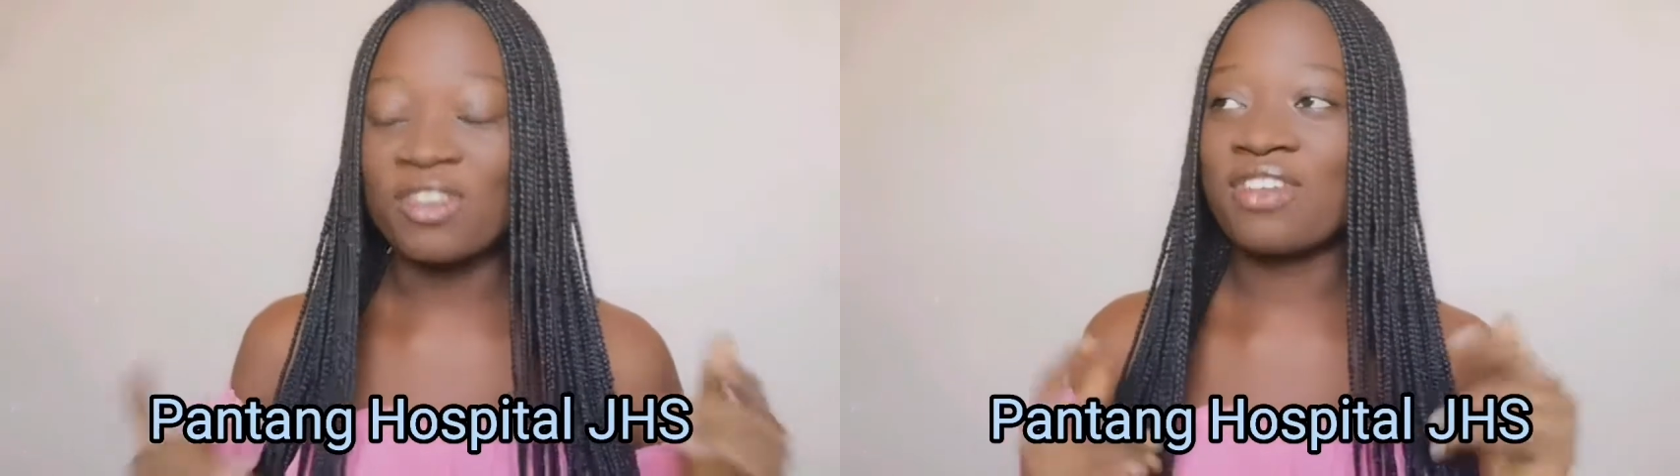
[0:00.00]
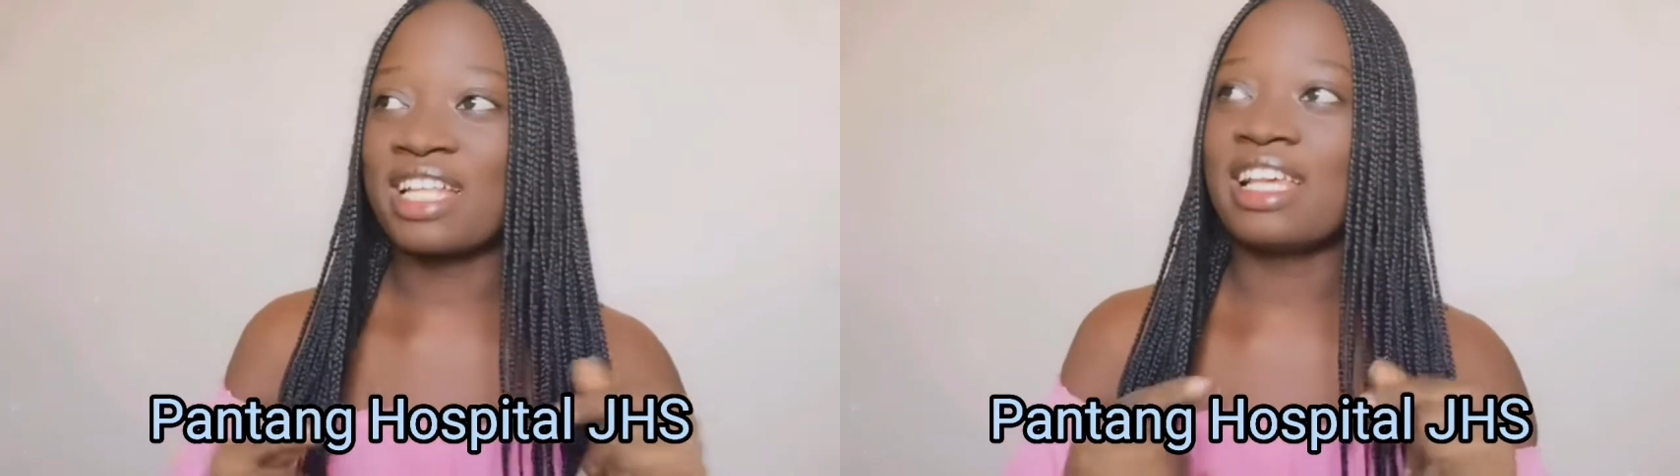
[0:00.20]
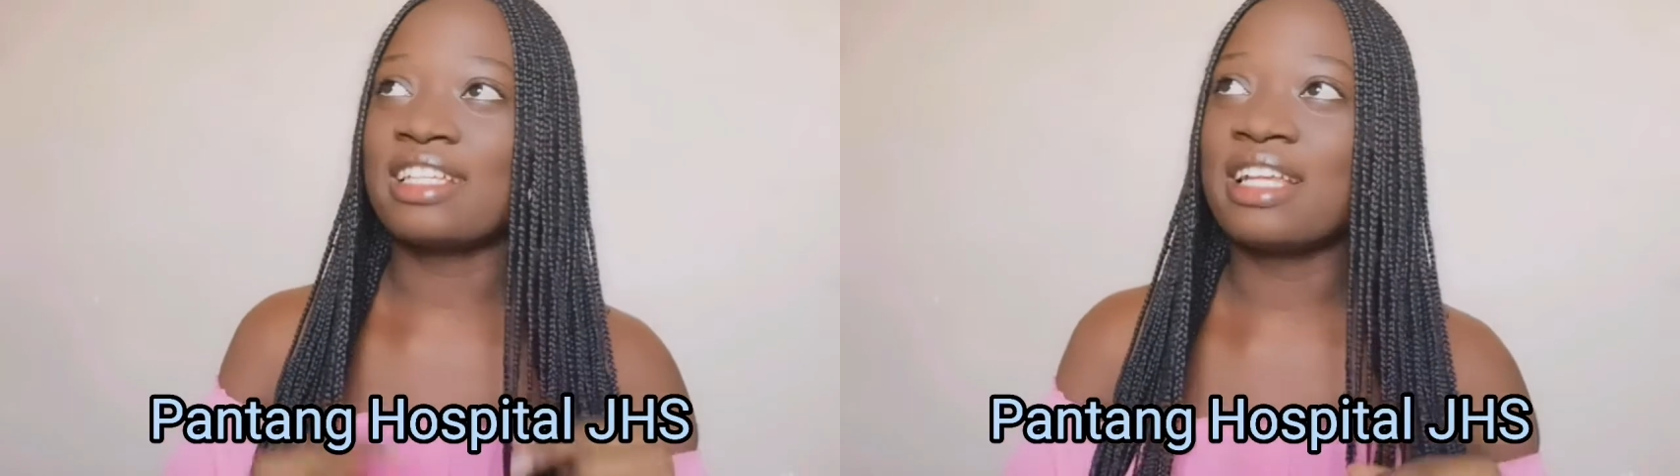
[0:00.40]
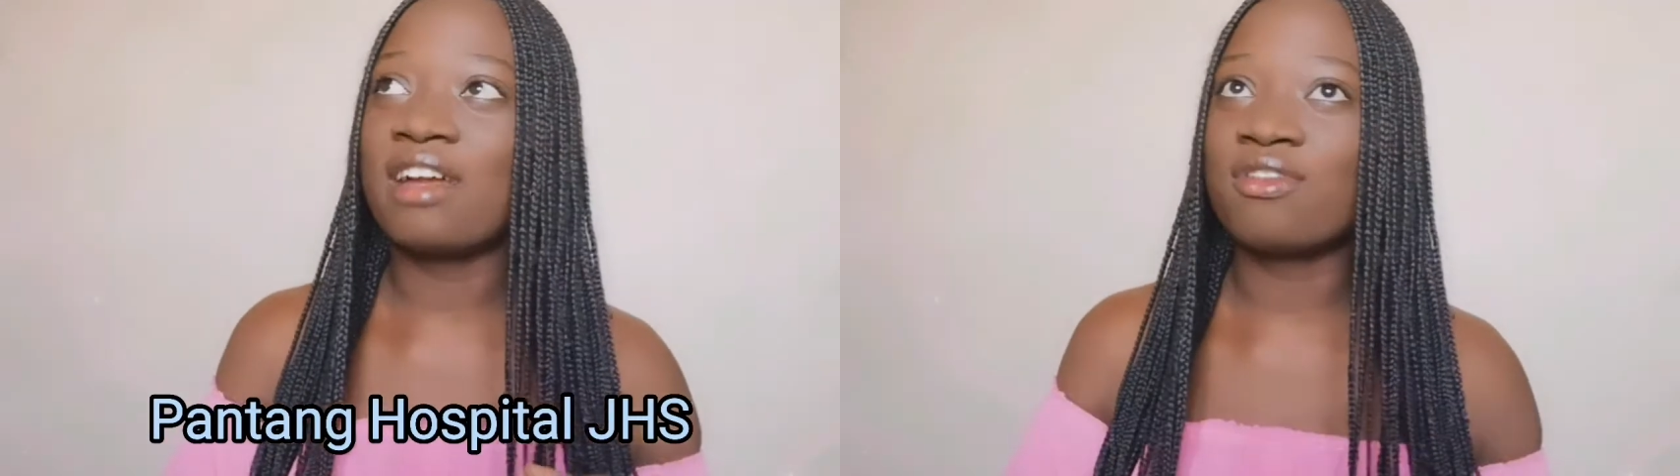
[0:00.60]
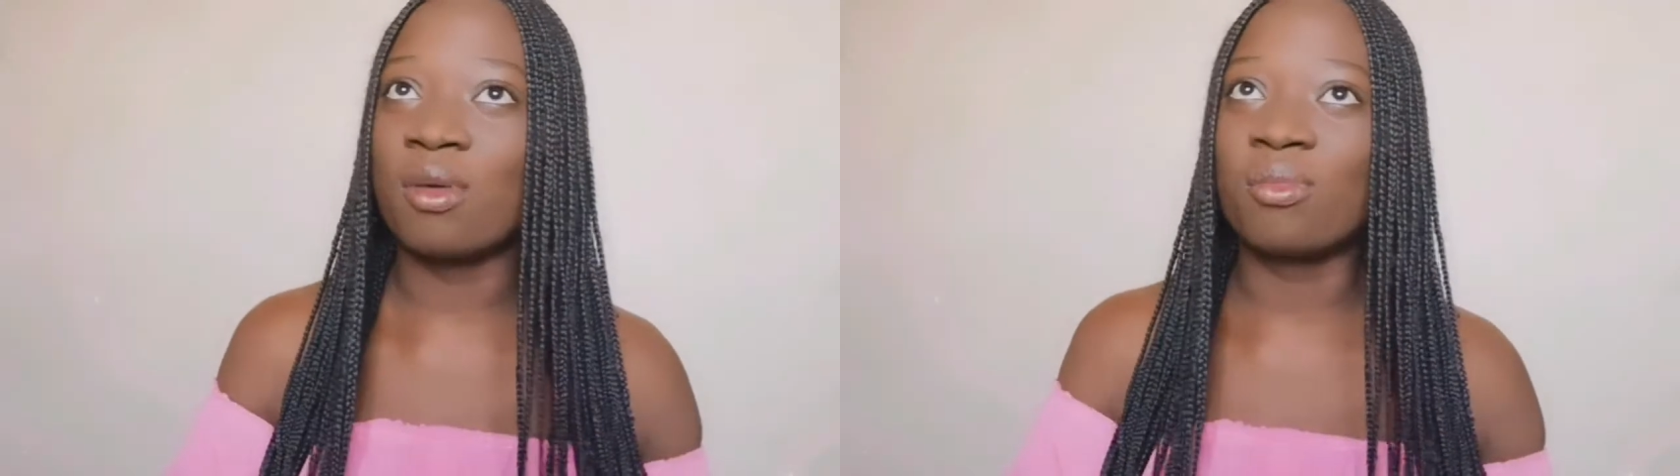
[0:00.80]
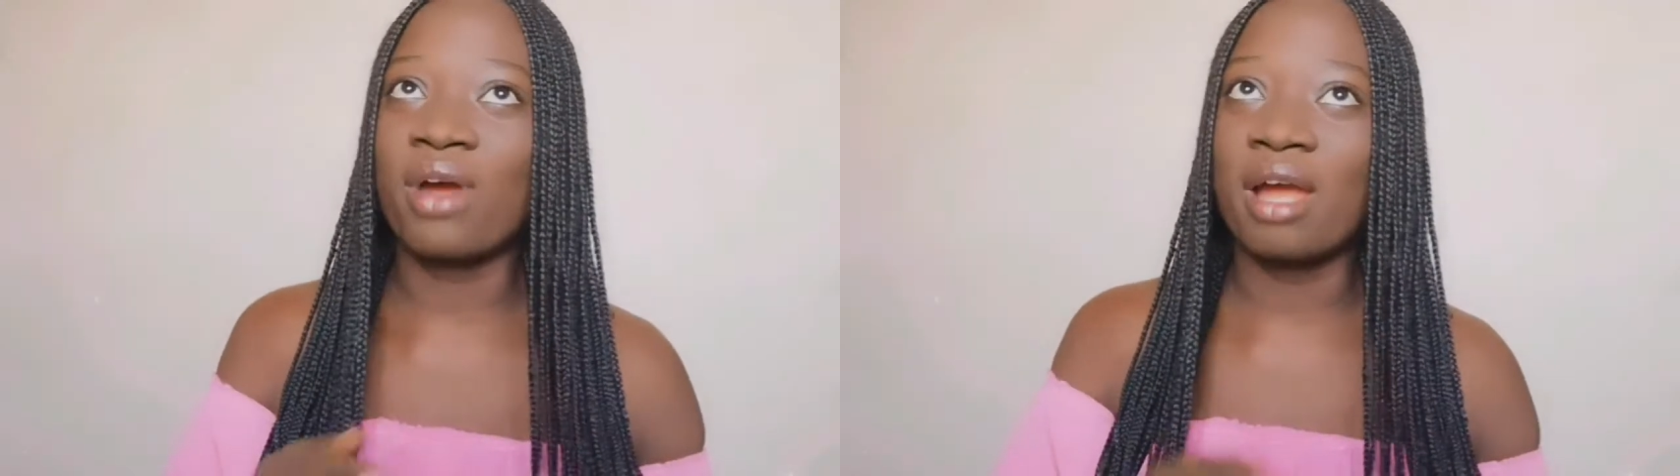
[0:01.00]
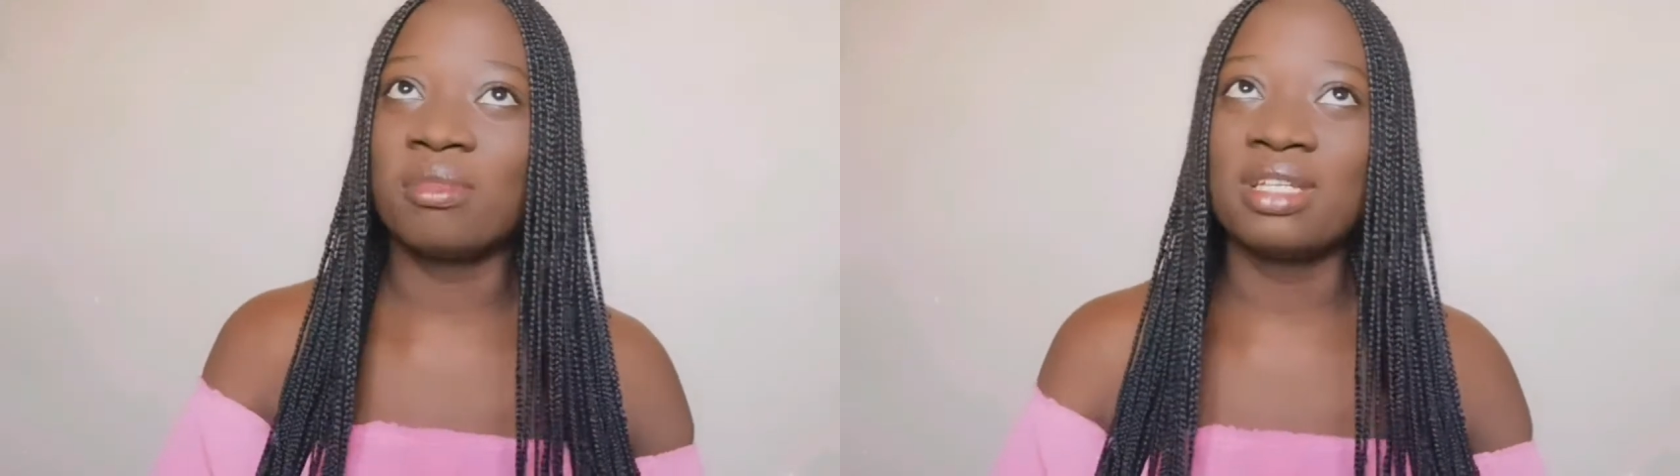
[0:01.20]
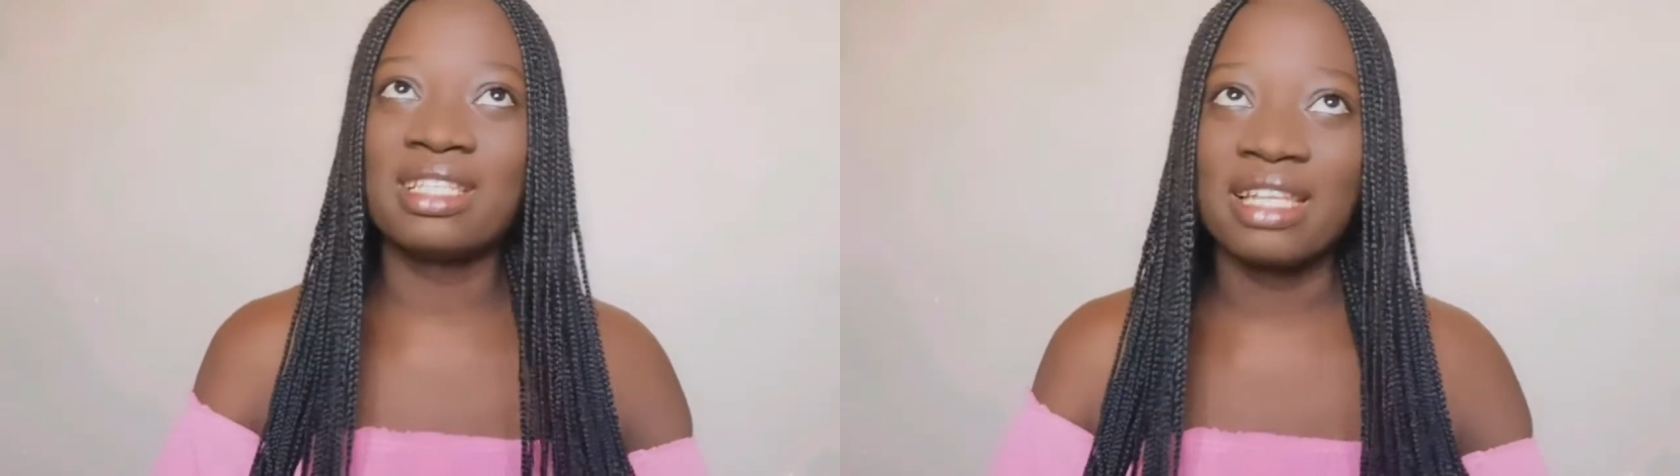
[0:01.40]
In fact, I started from
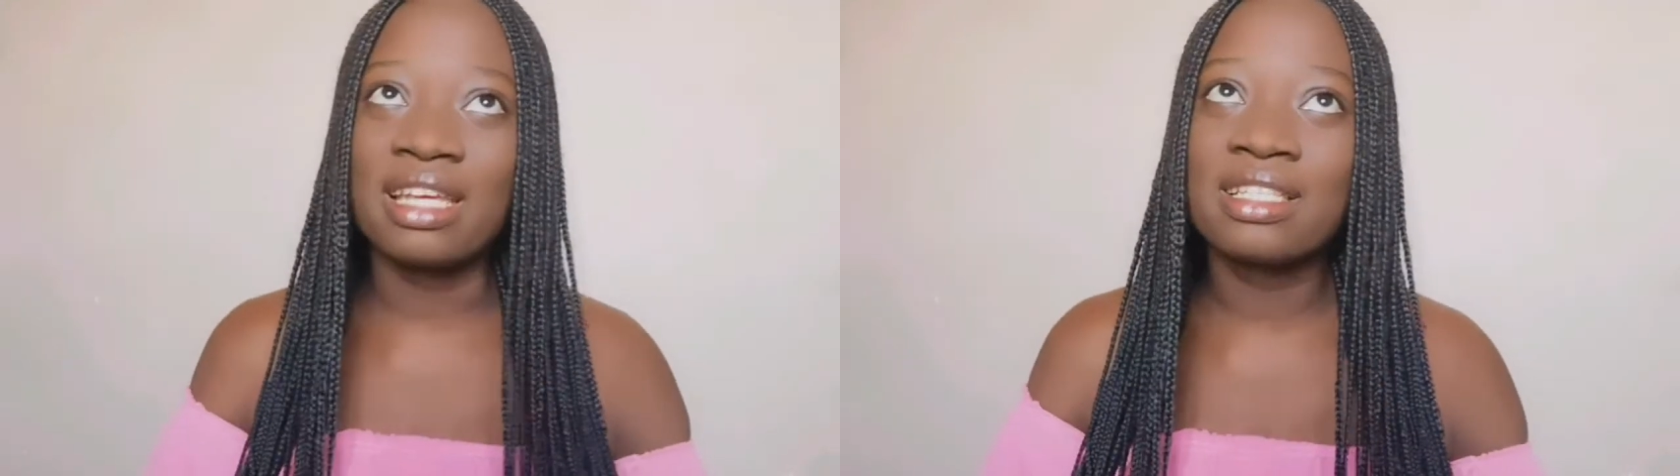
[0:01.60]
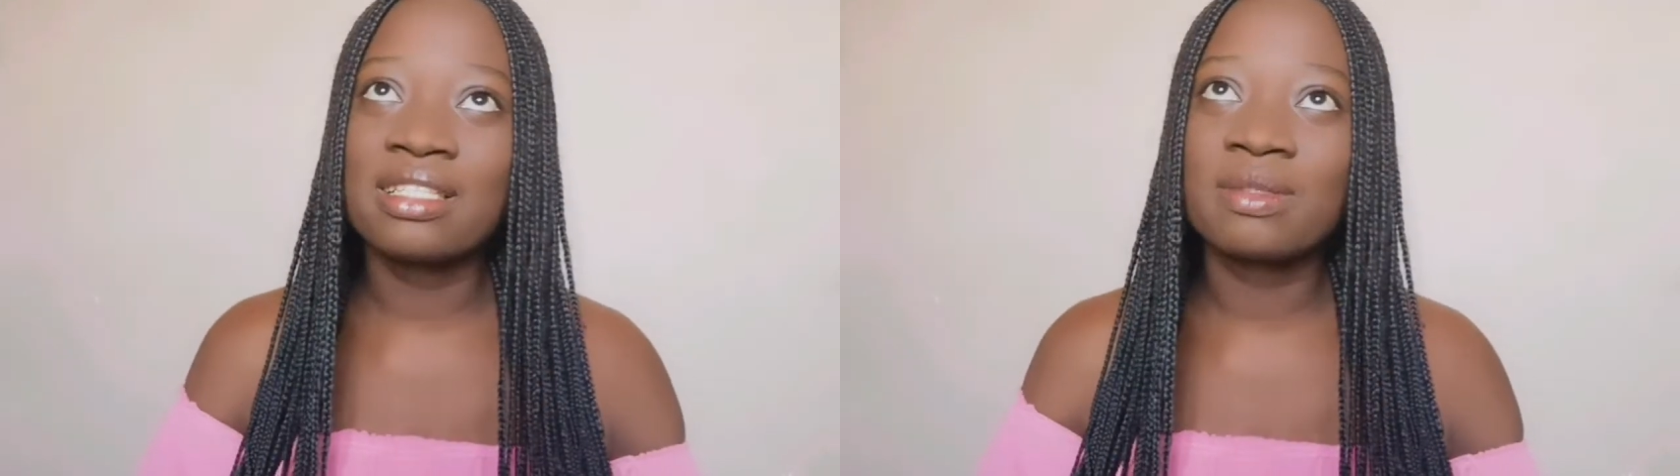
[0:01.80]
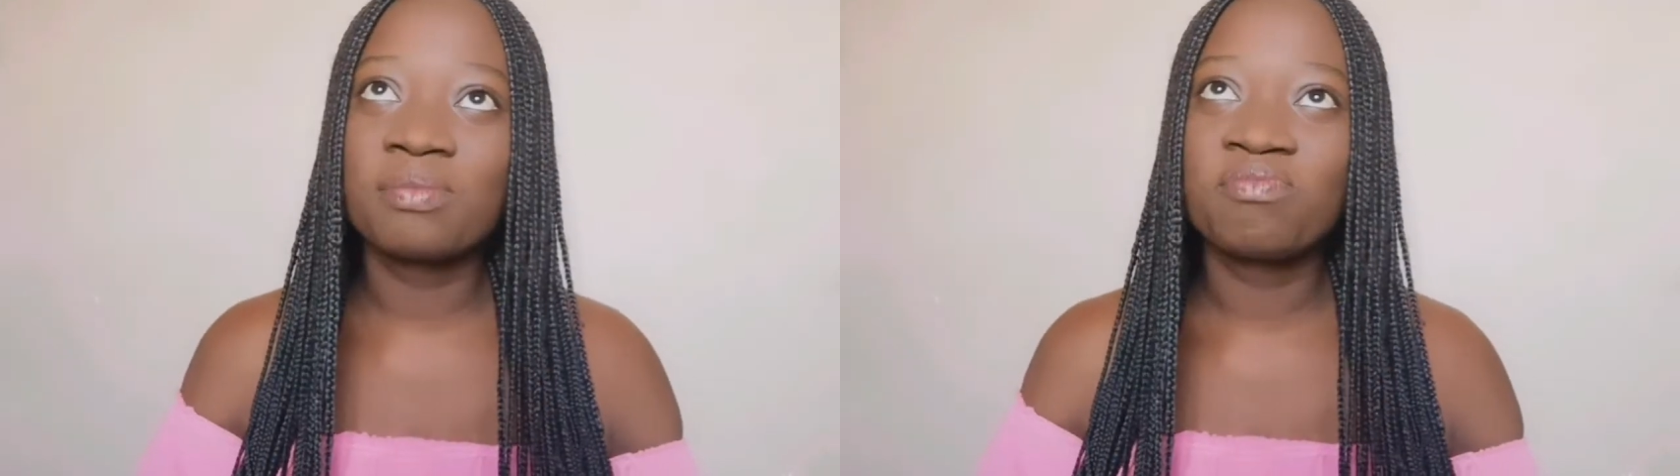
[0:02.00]
primary 6.